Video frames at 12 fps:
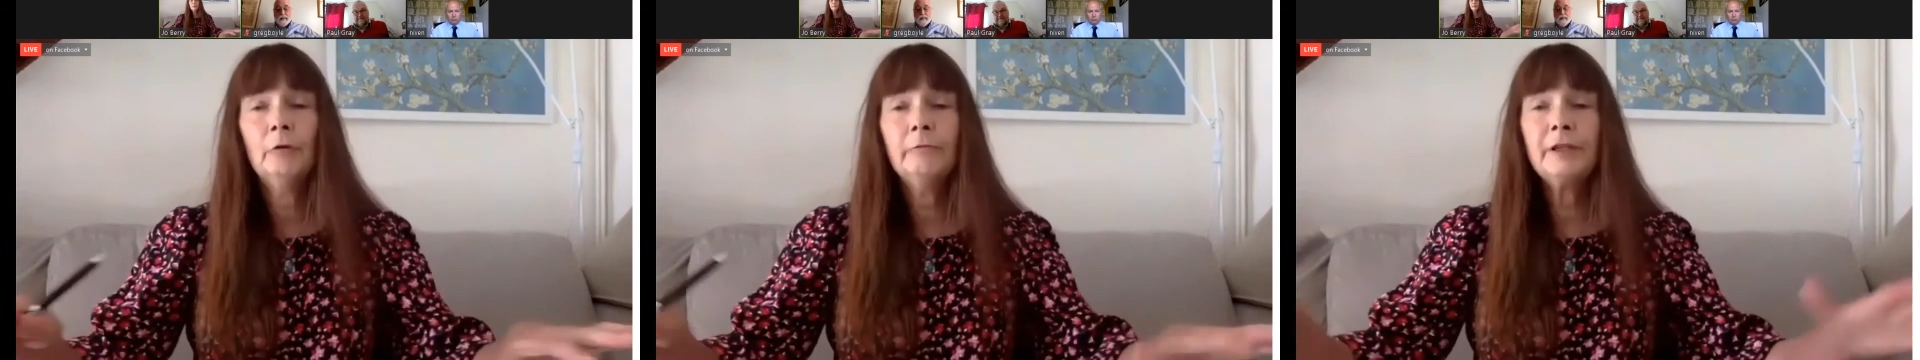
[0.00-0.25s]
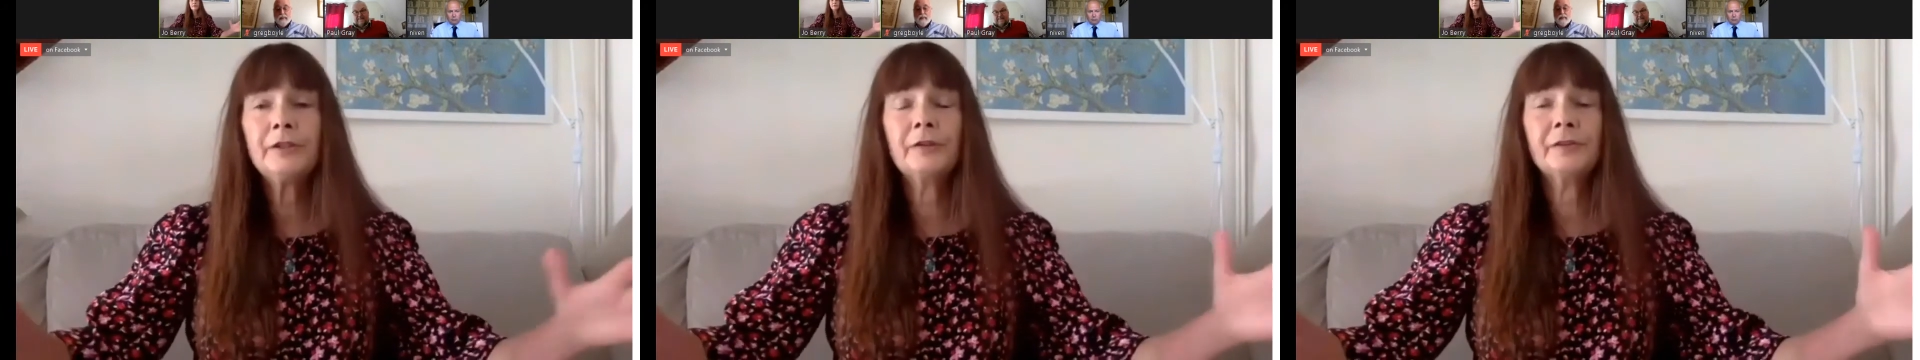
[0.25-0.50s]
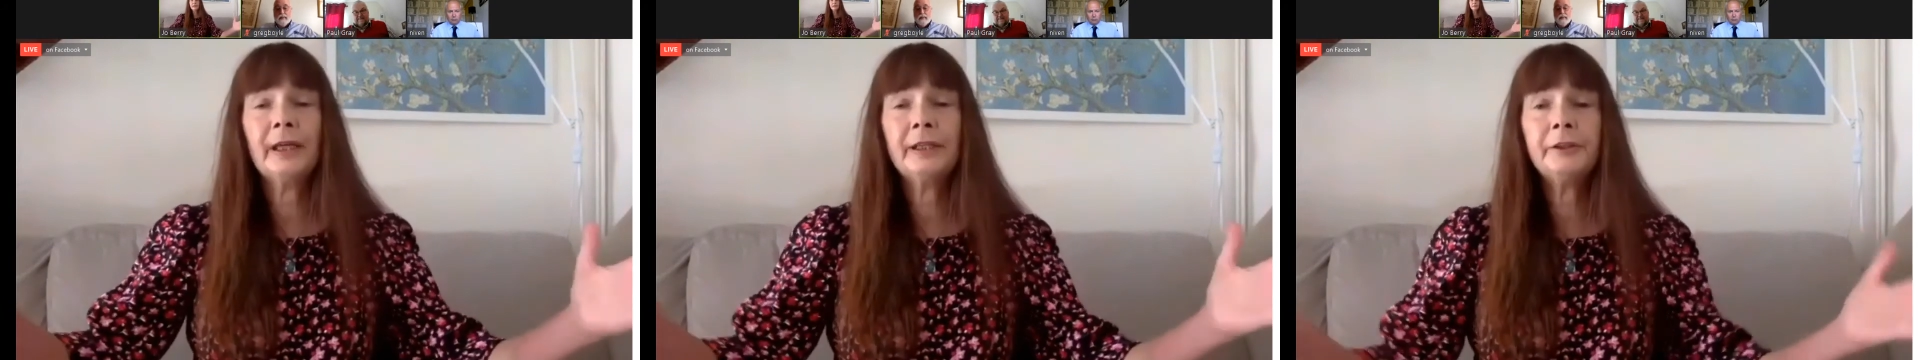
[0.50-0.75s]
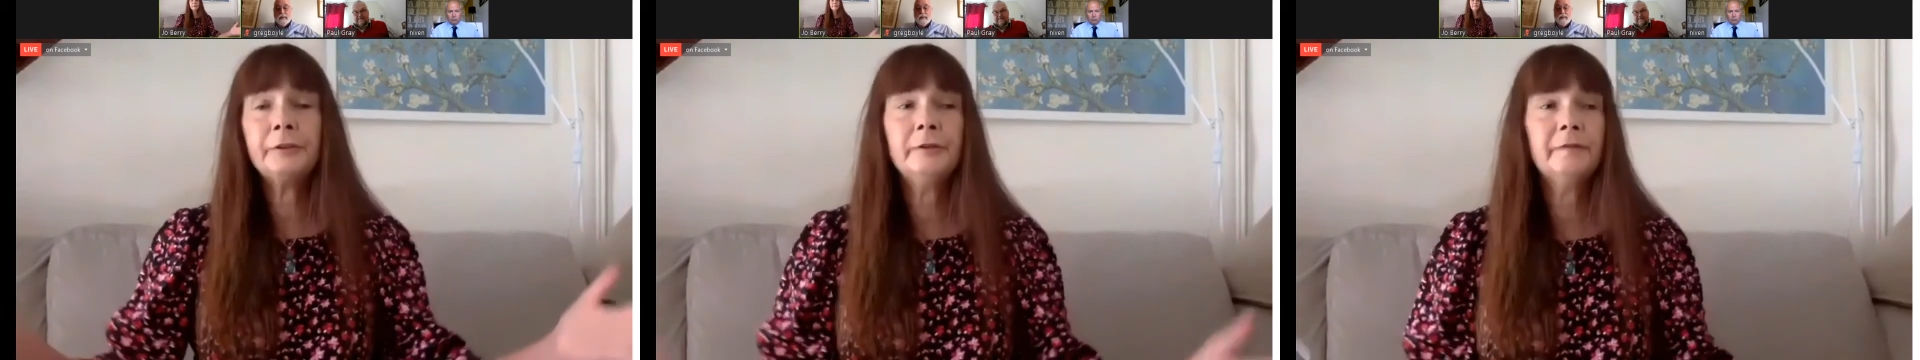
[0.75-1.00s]
rituals they
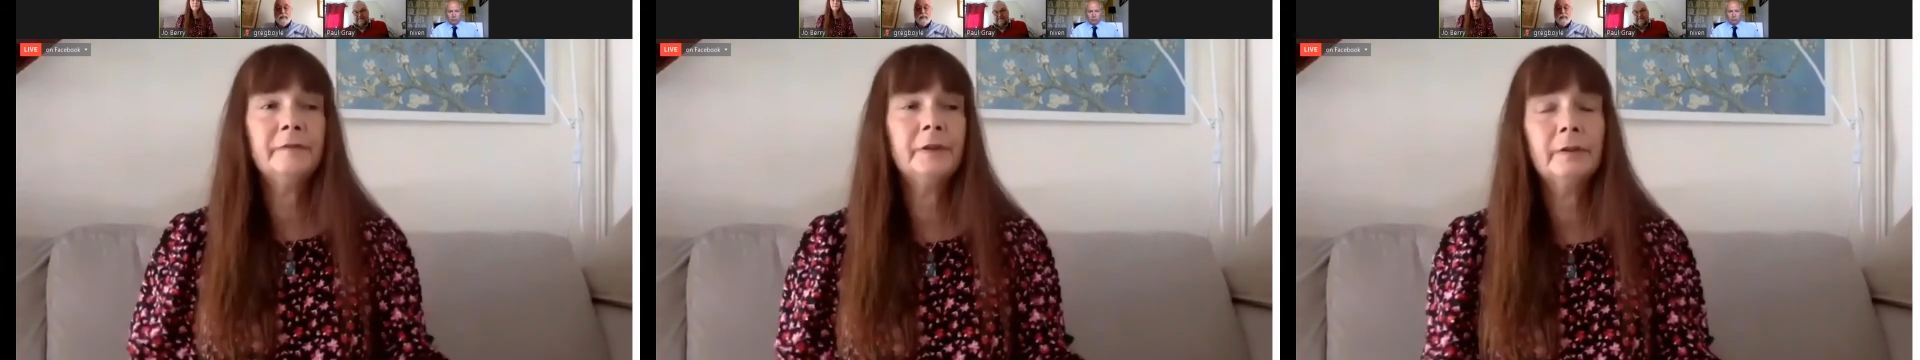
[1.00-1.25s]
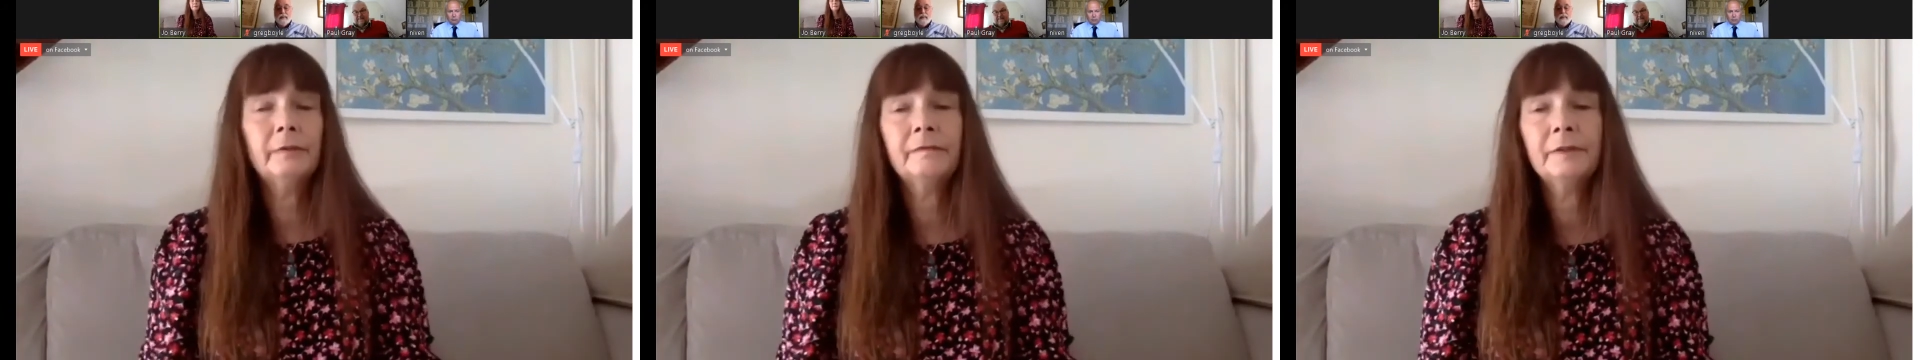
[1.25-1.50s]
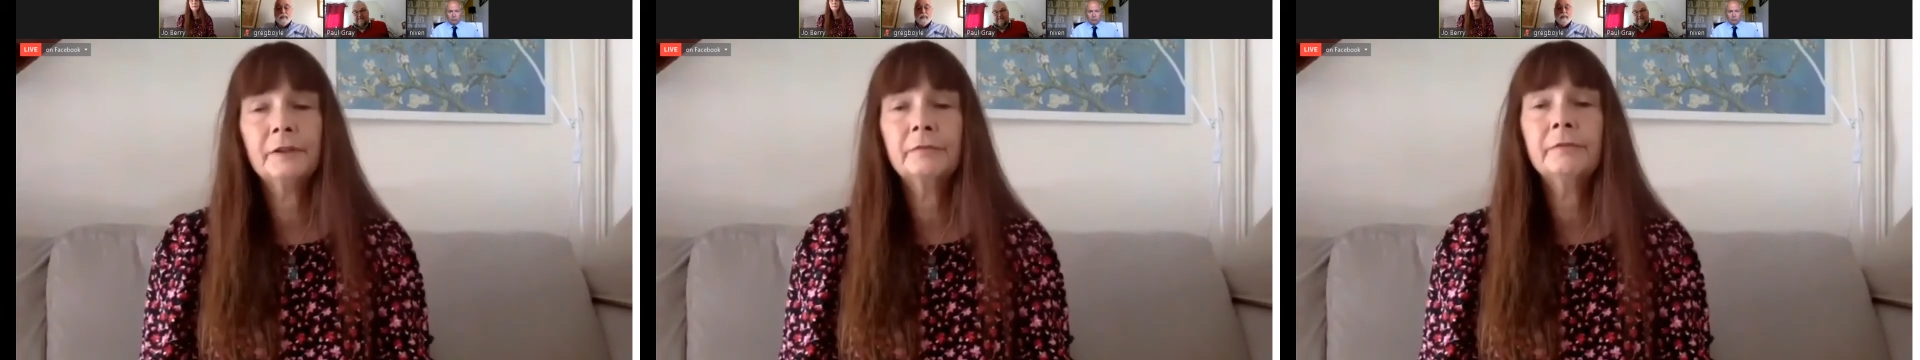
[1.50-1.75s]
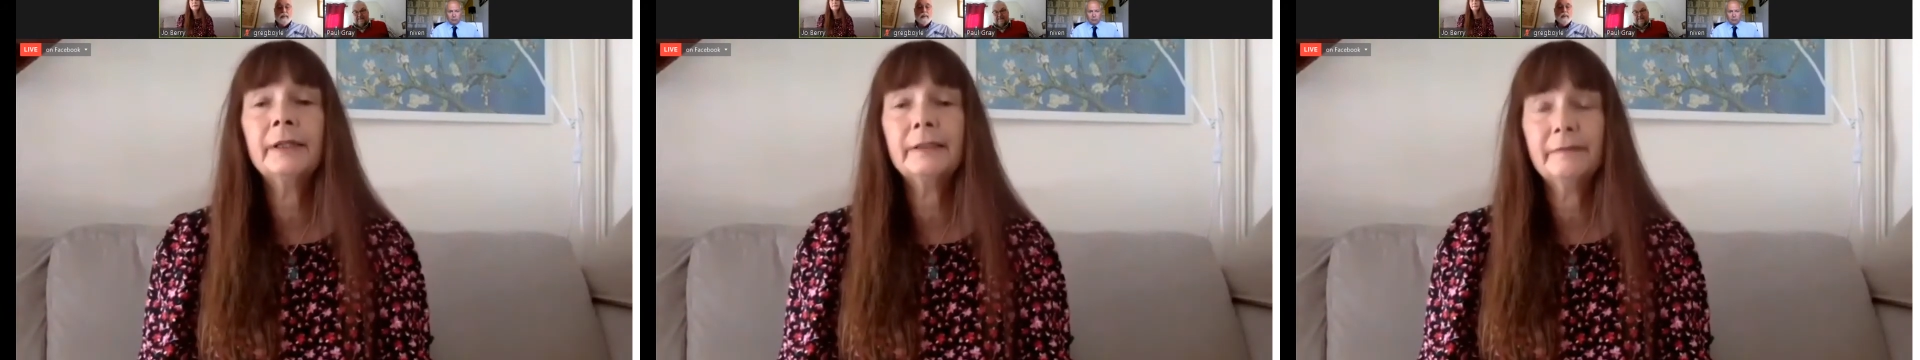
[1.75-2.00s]
do for
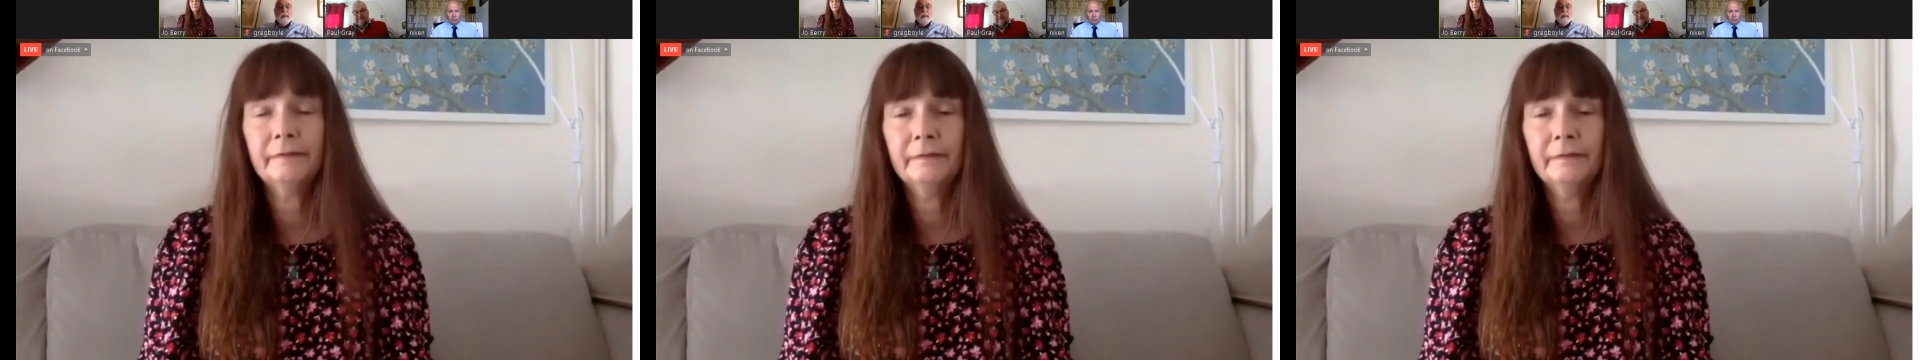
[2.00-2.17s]
grief.